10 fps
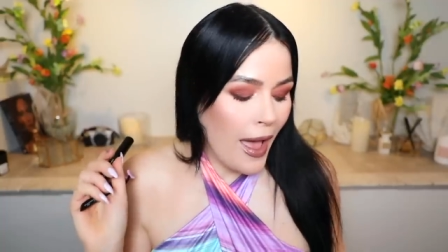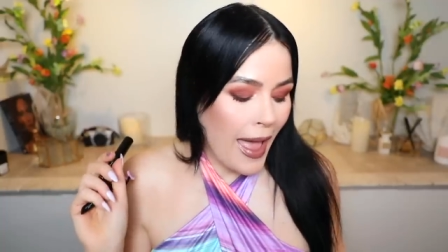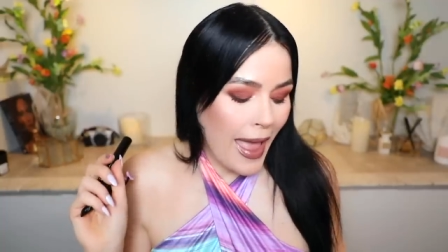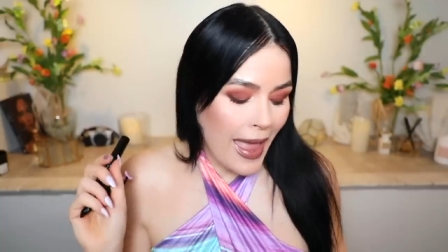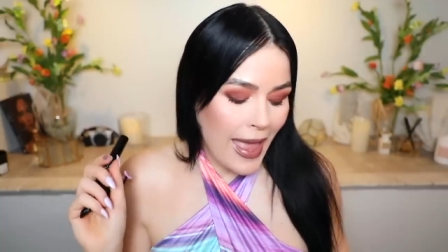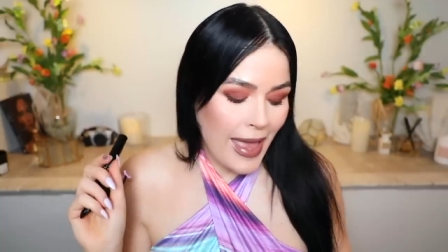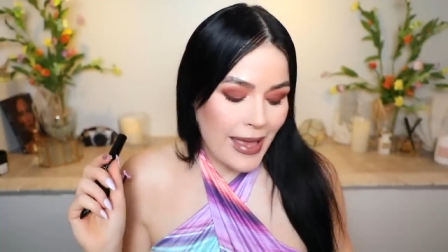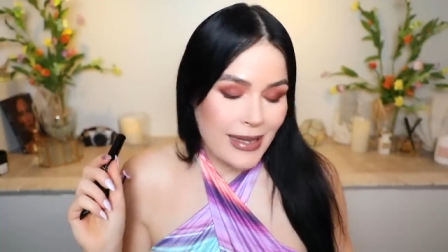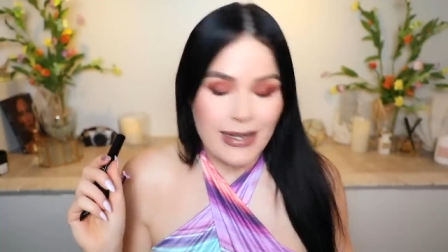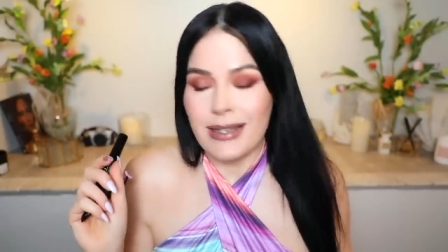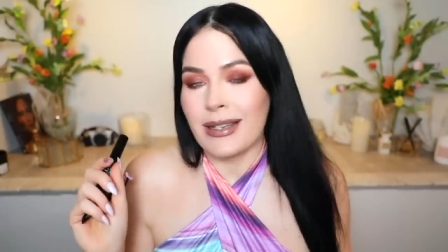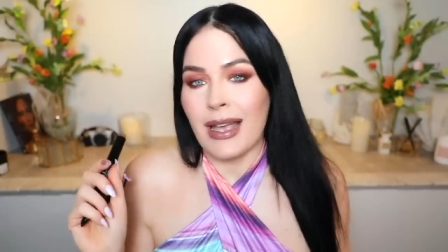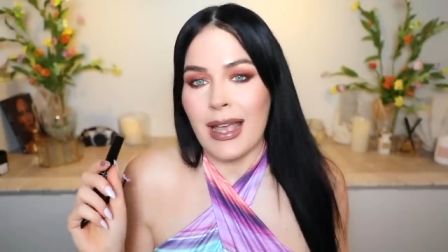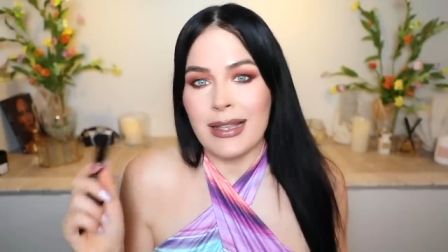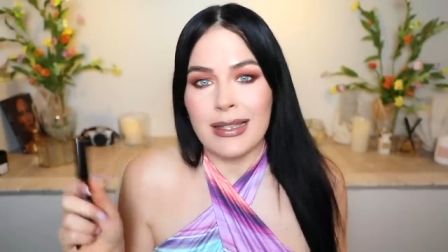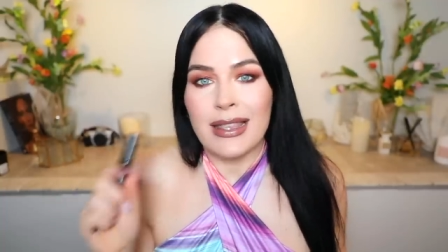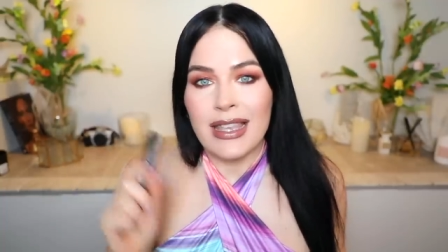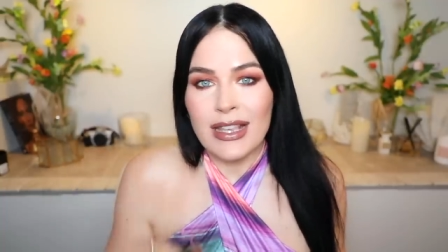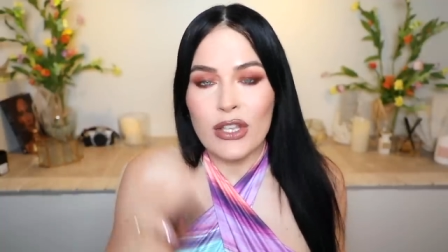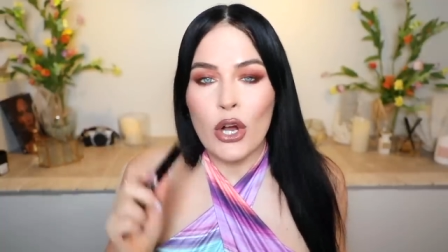And guys,
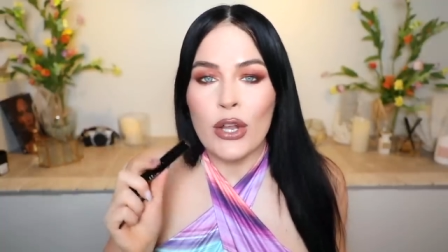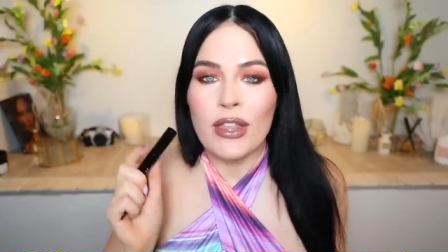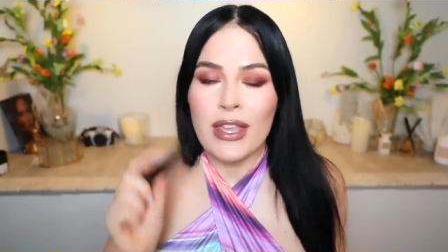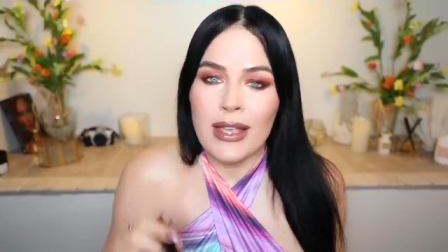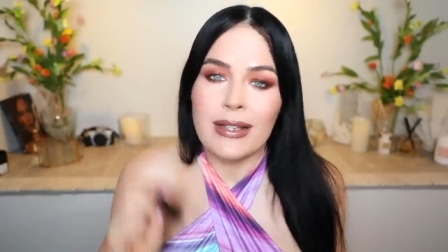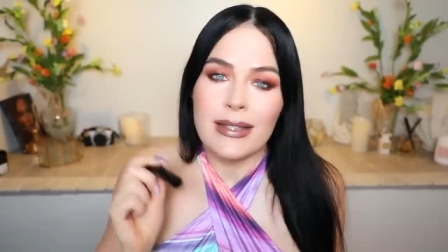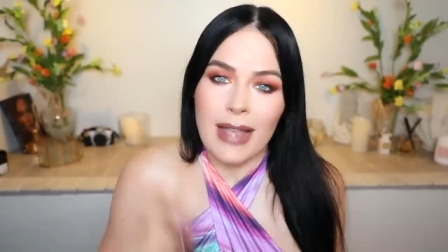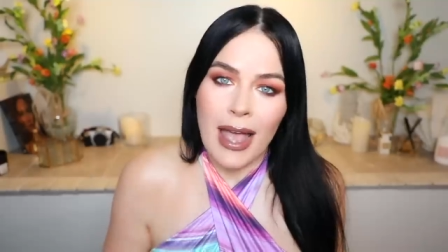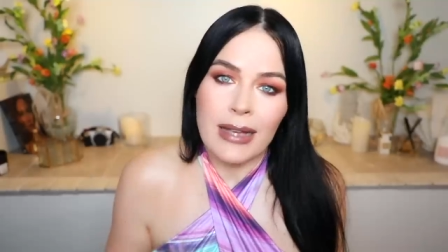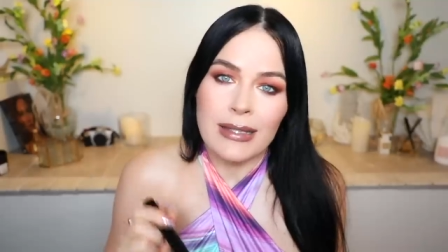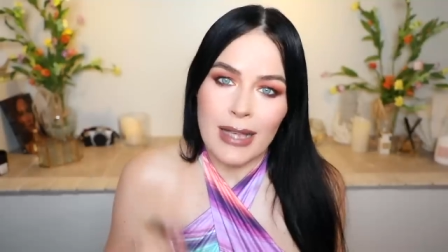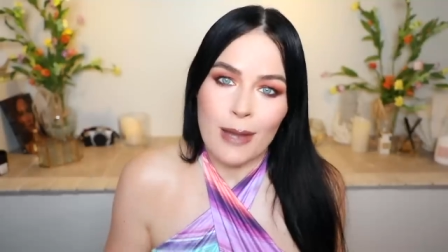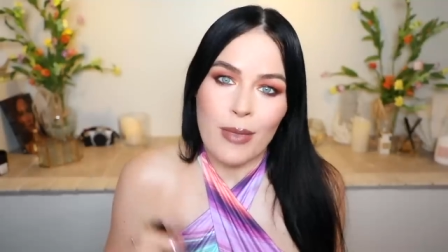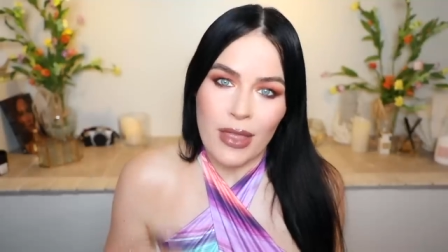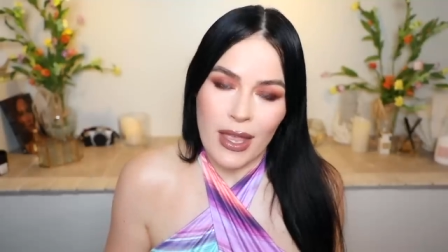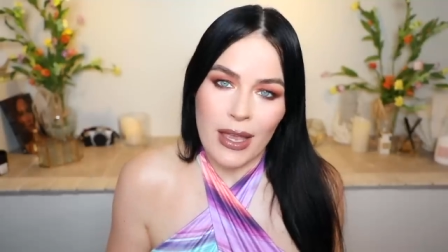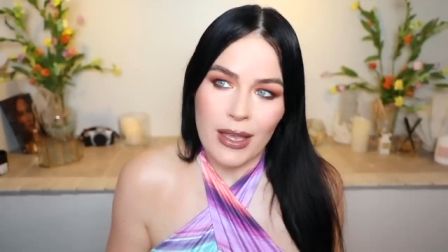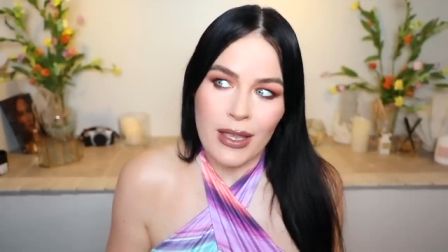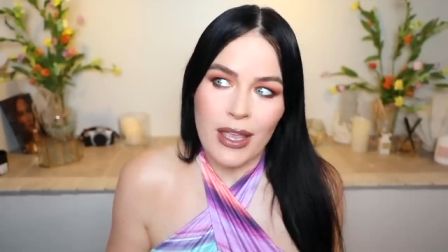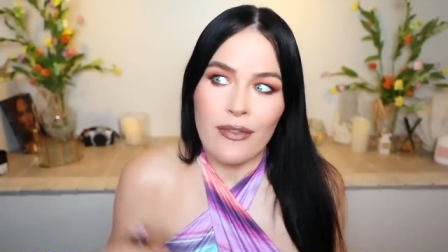these are the exact same
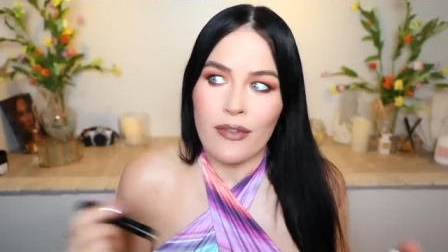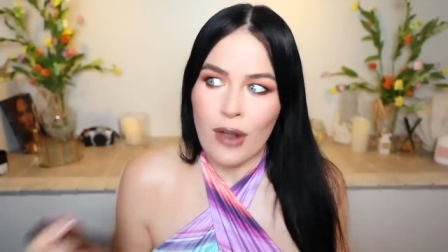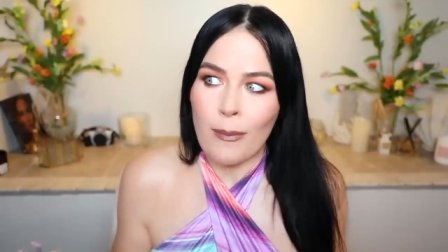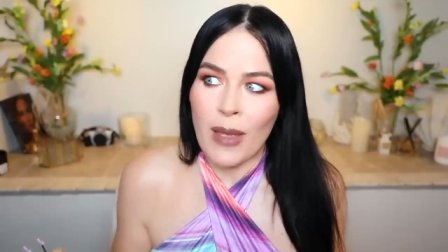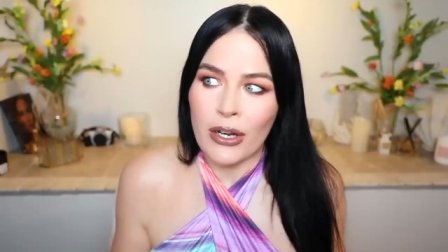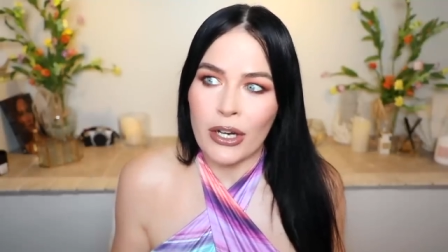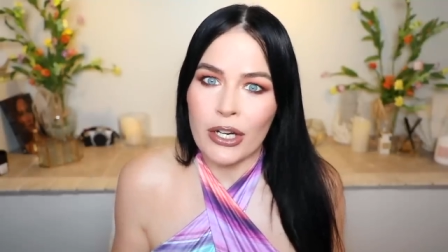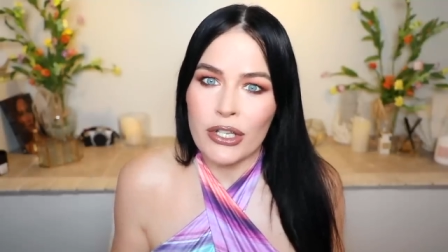thing, if not better.